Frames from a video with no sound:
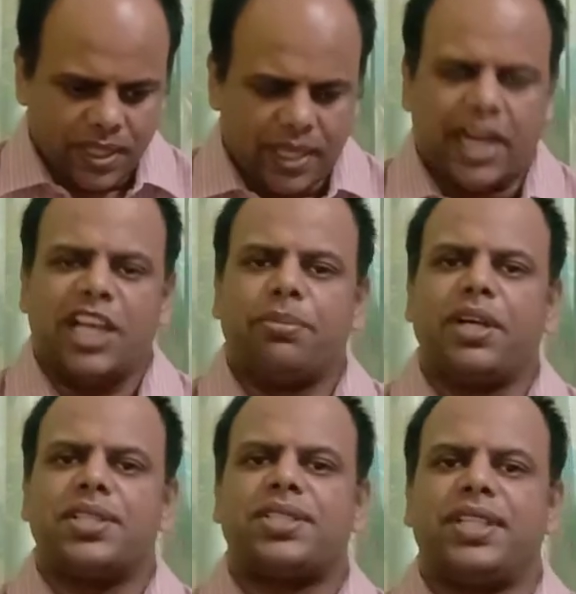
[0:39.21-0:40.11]
I
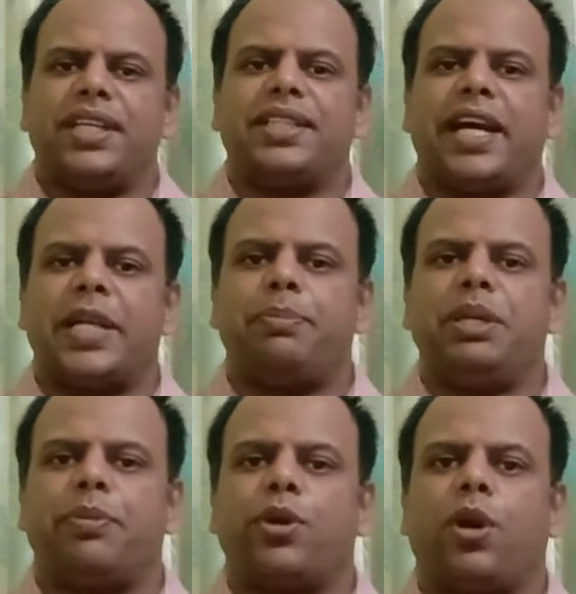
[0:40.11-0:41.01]
must say that
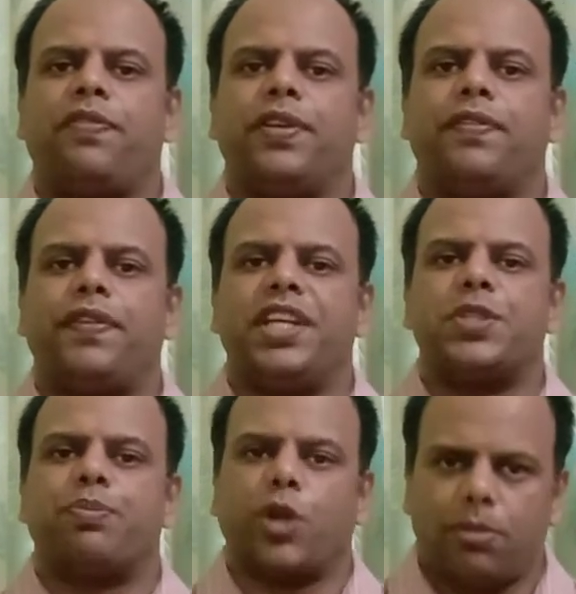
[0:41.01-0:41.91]
people often
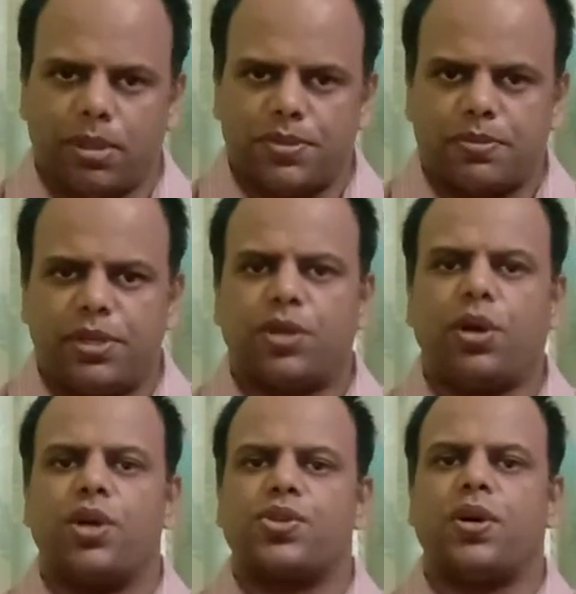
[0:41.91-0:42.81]
face problems
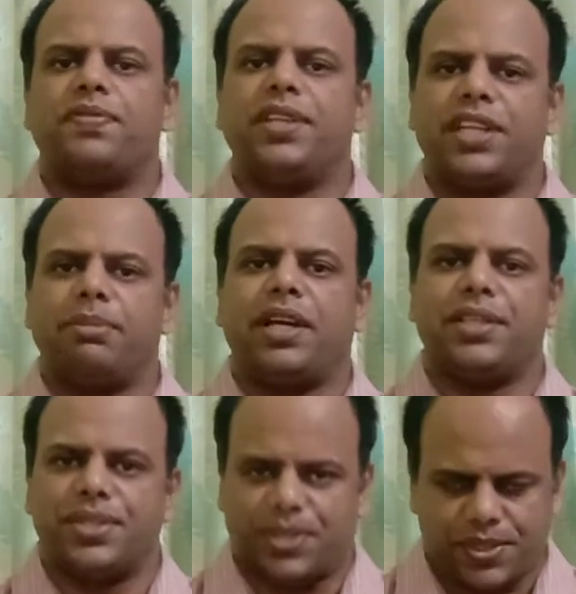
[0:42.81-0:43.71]
because of their
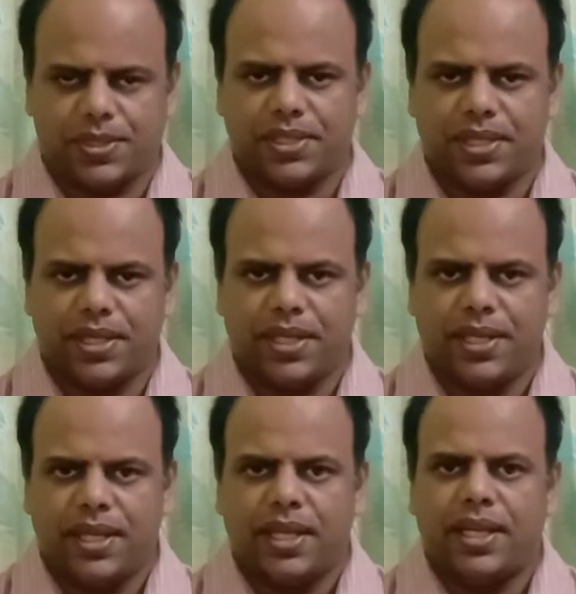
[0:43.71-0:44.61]
managers.
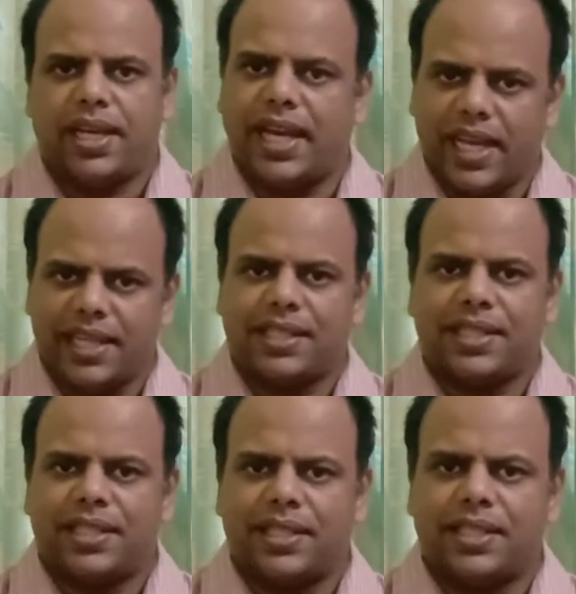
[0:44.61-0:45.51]

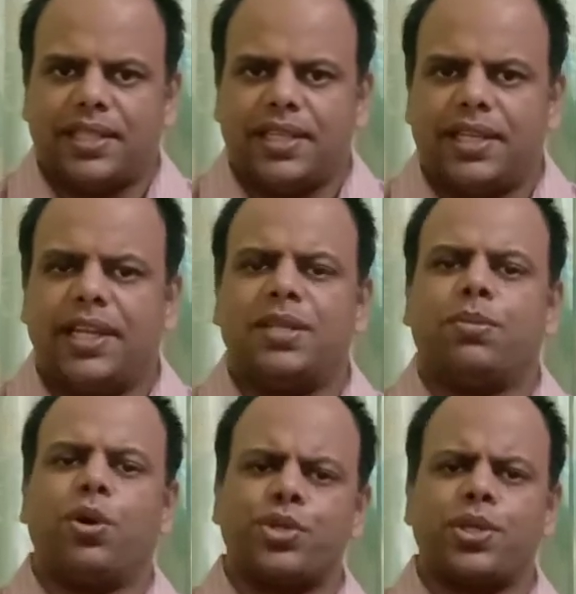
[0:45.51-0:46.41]
And in
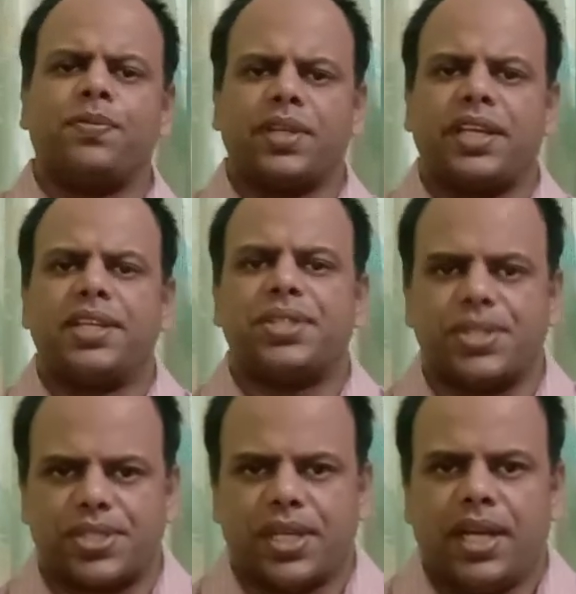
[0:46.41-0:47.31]
most of the
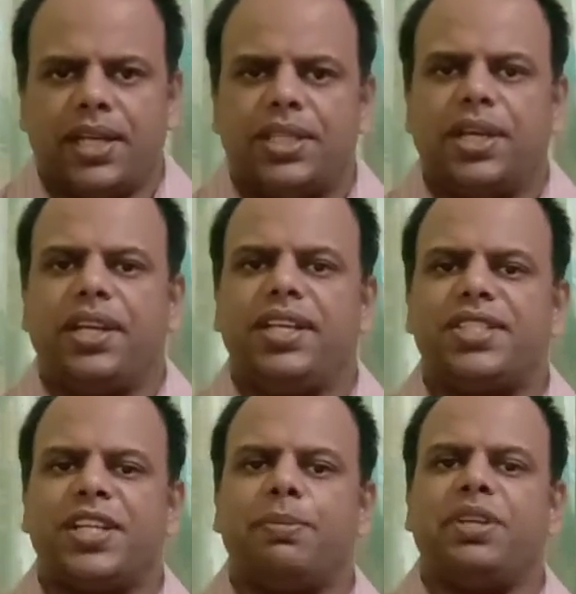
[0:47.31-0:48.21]
cases, the
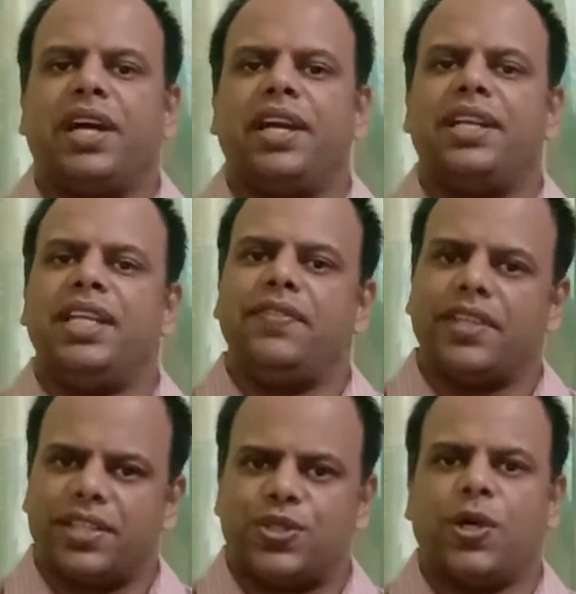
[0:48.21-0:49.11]
reason behind leaving
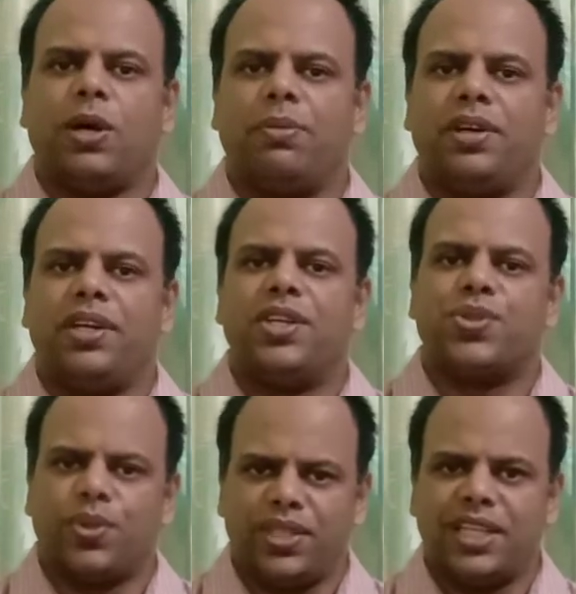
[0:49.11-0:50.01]
a job is
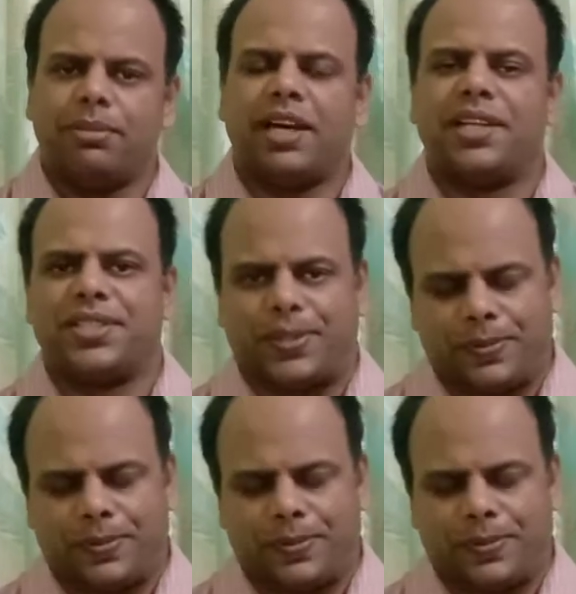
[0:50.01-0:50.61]
only a manager.